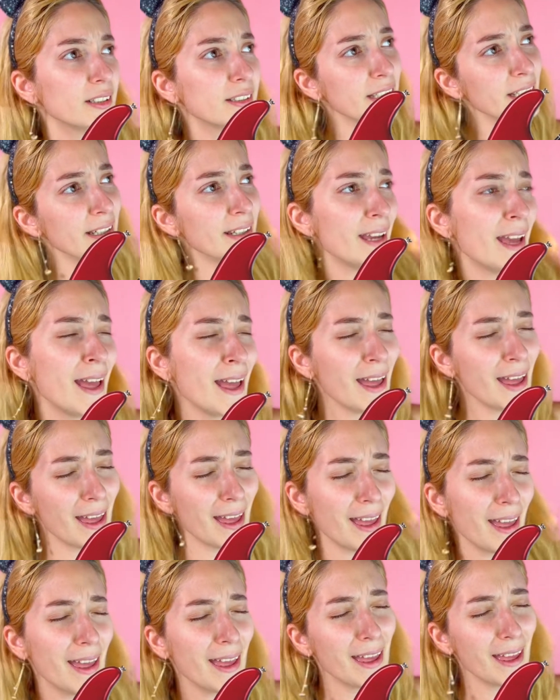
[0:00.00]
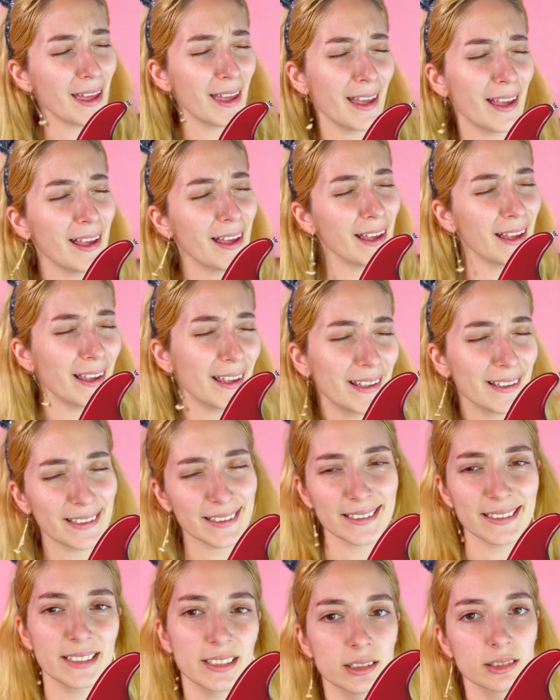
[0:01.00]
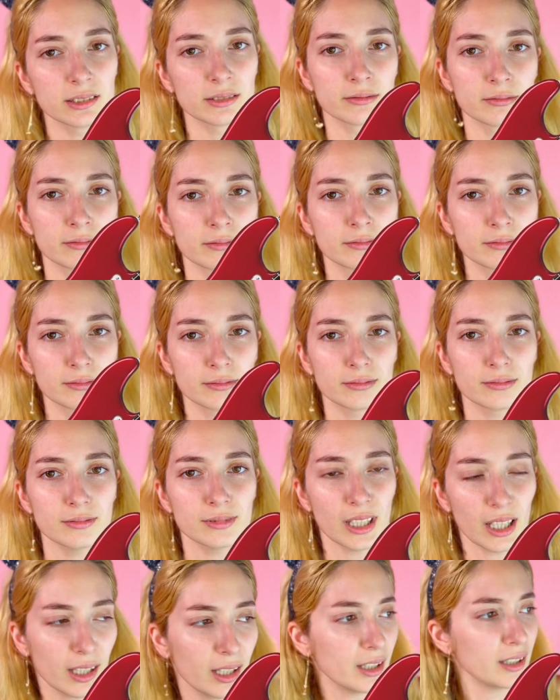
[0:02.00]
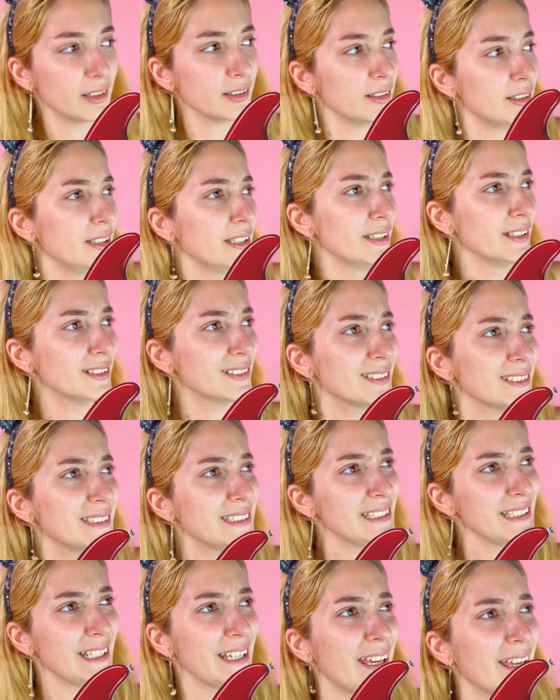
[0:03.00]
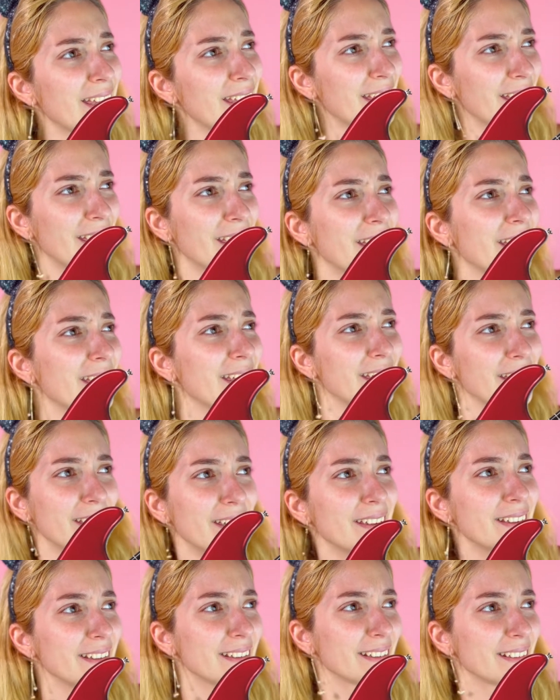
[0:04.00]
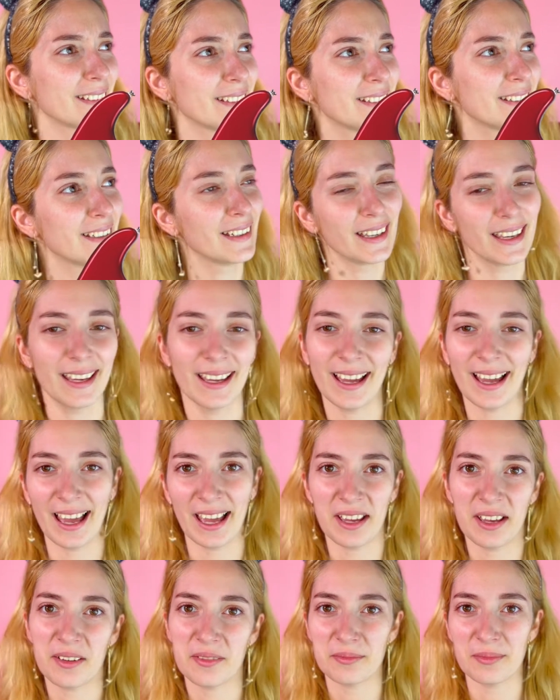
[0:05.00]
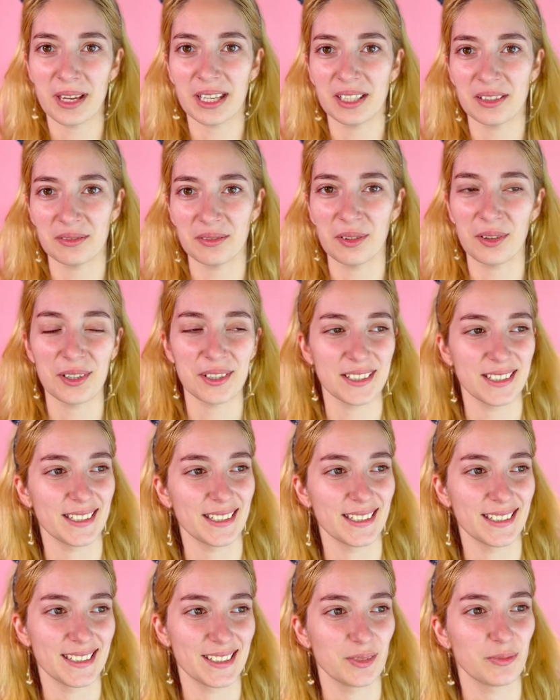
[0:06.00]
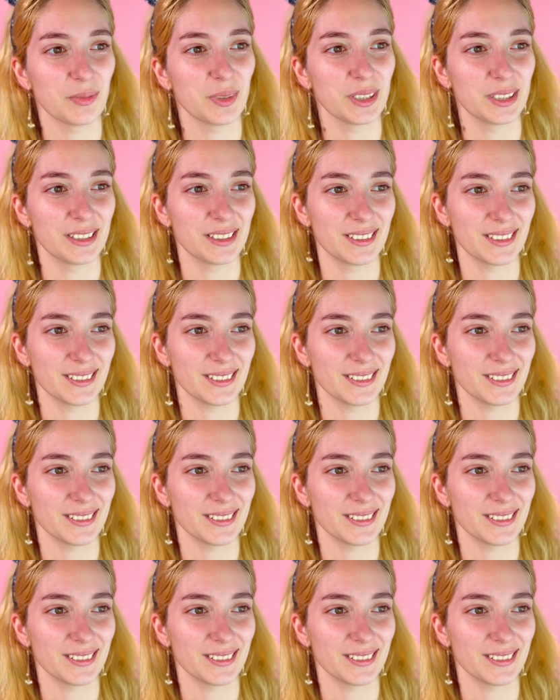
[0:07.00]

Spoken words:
the end. Until the end. I have many voices, but